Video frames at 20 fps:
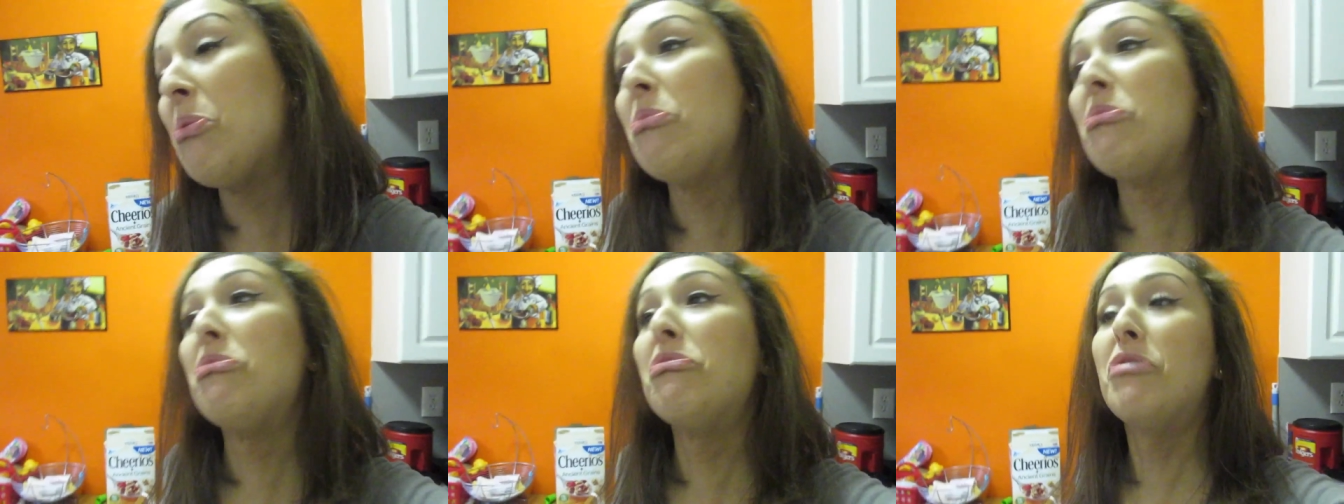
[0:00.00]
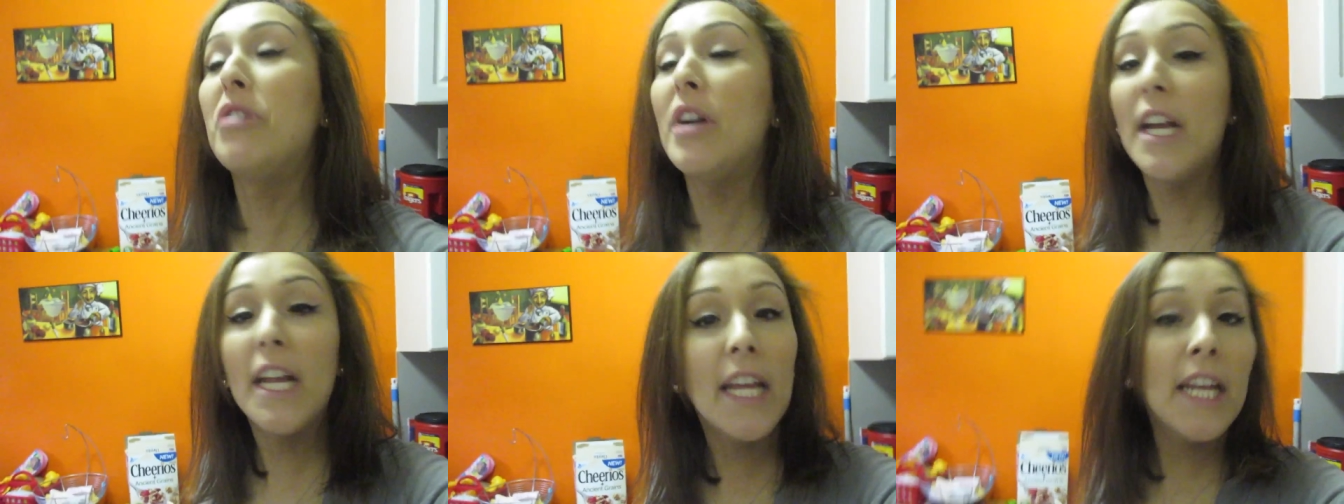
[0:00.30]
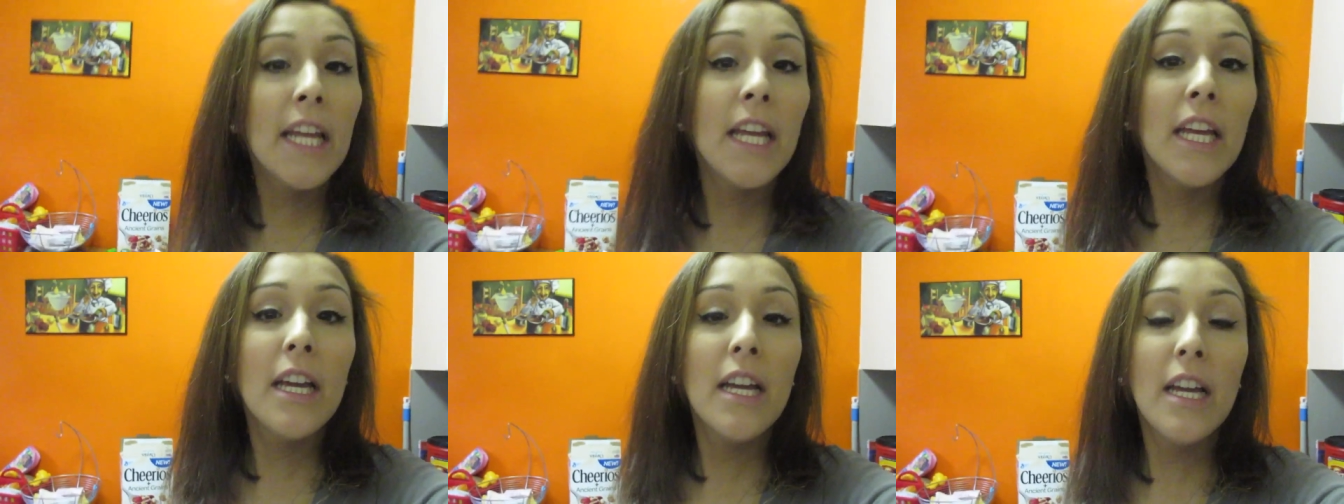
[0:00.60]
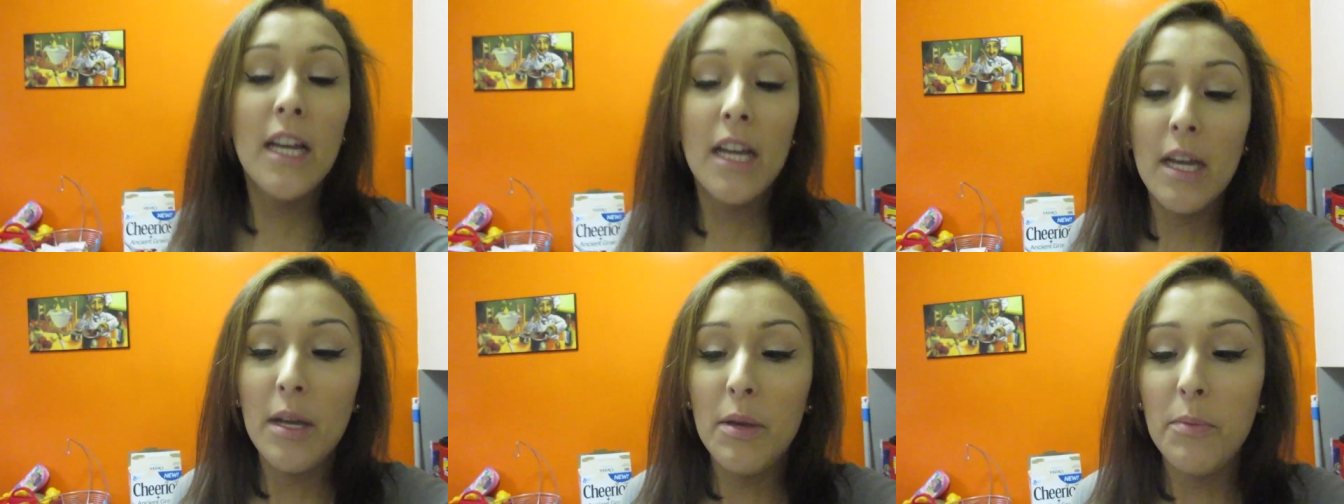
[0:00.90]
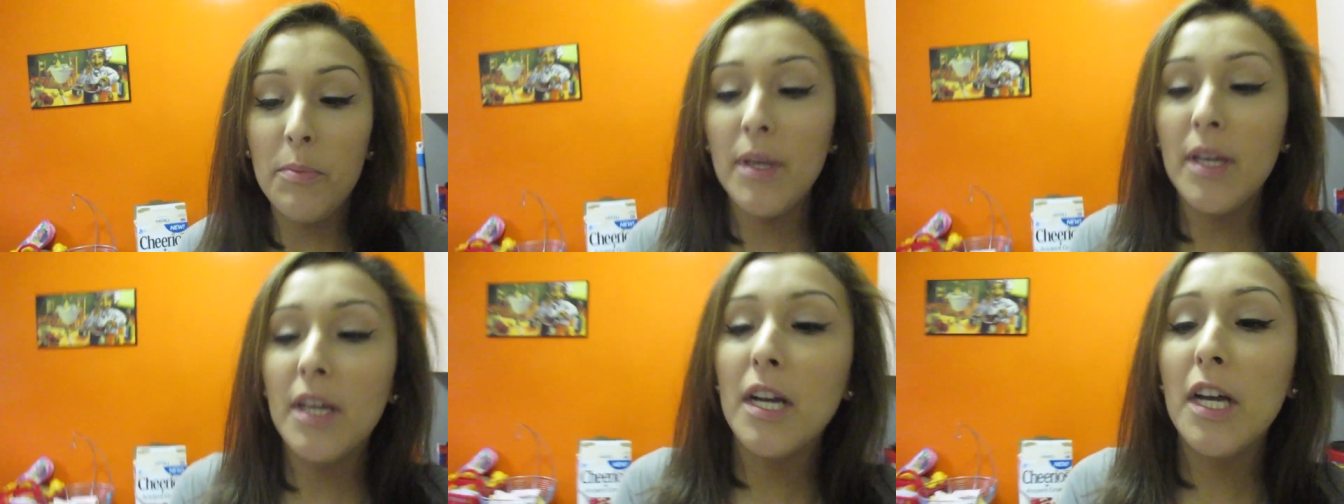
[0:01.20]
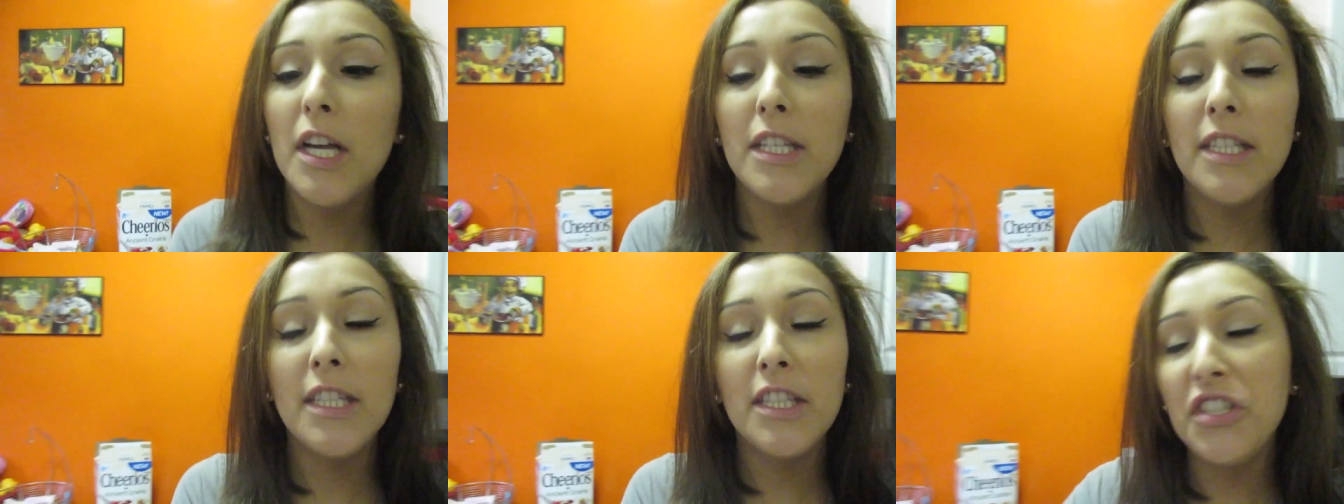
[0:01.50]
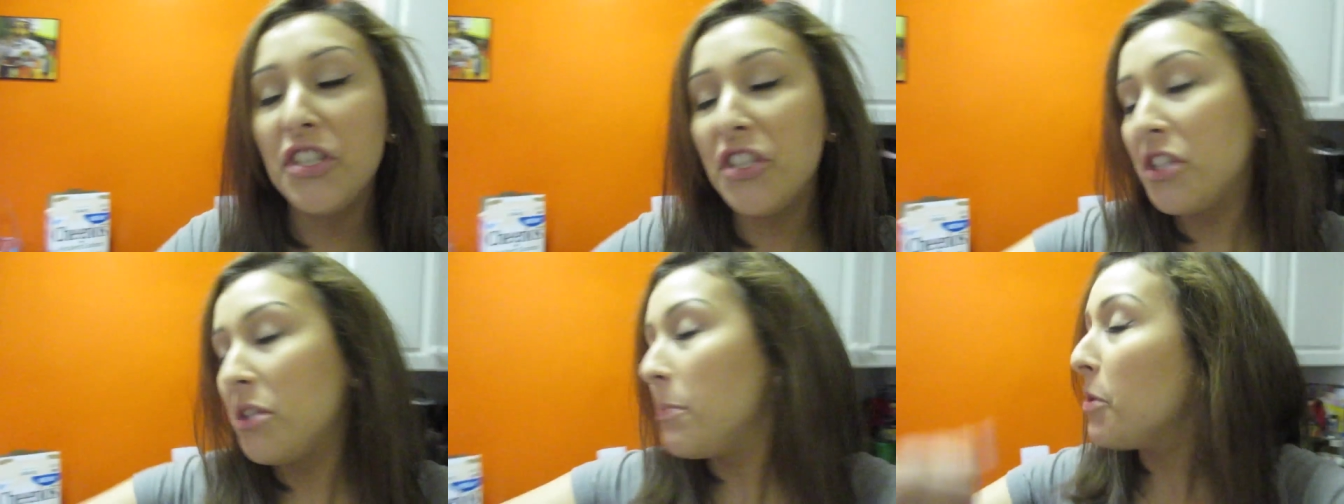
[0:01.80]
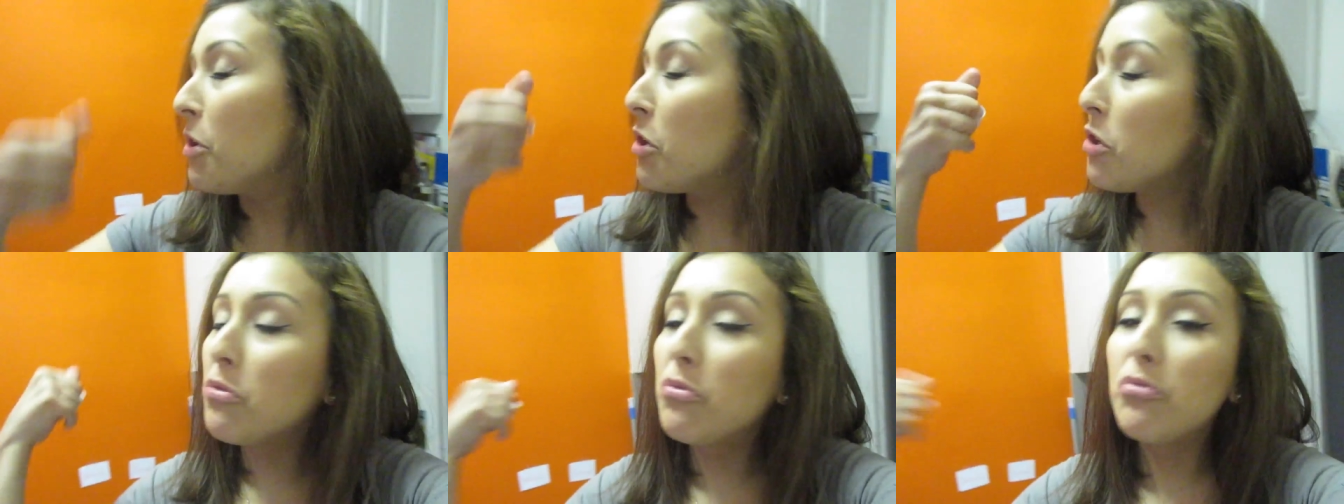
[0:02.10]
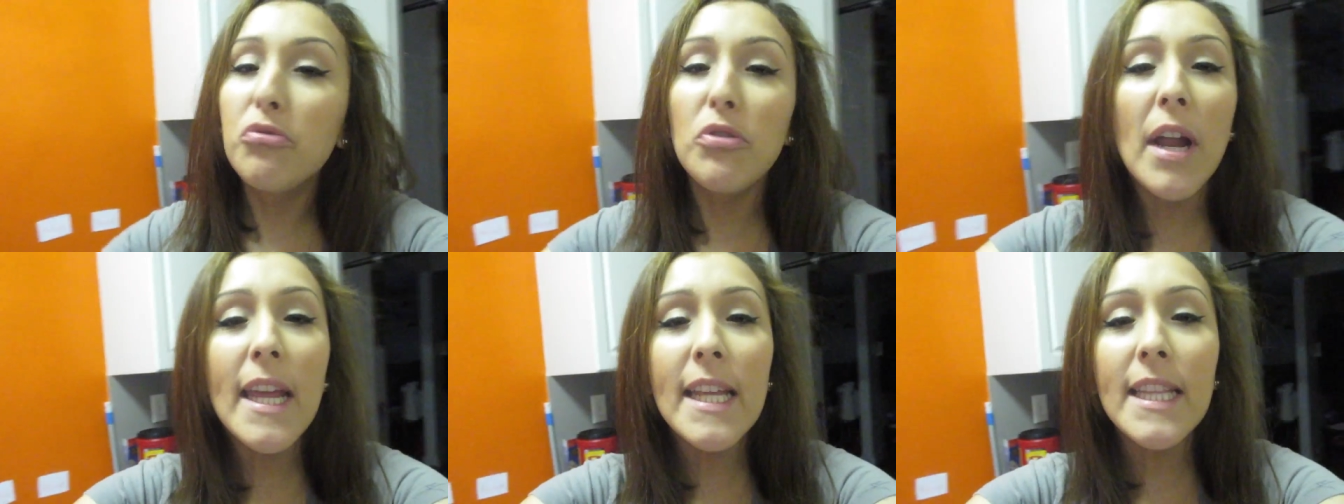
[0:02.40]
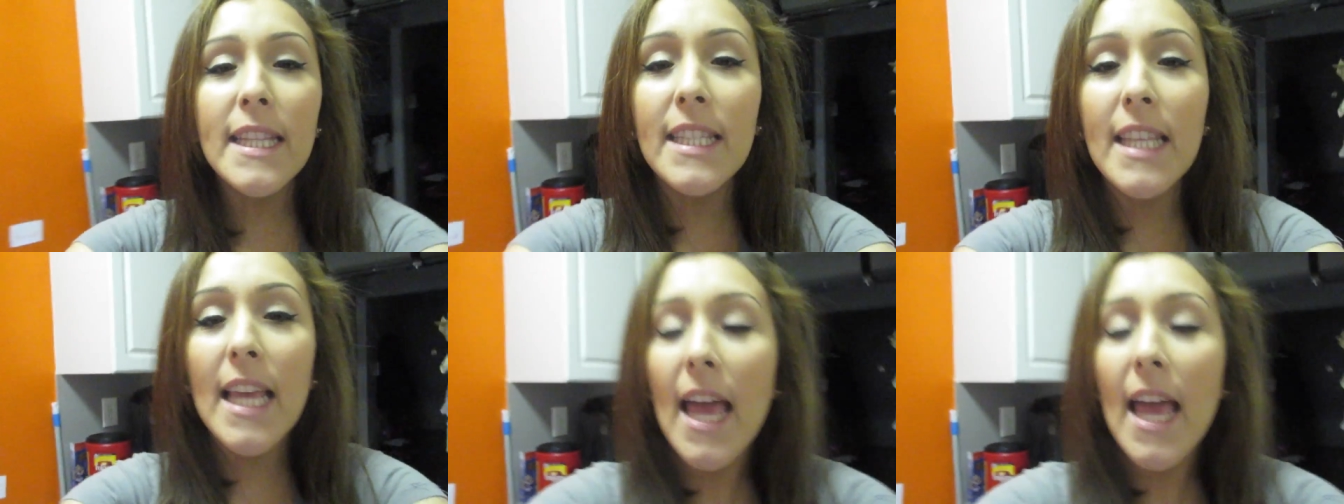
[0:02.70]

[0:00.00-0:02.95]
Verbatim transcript: great because it's just going to be a great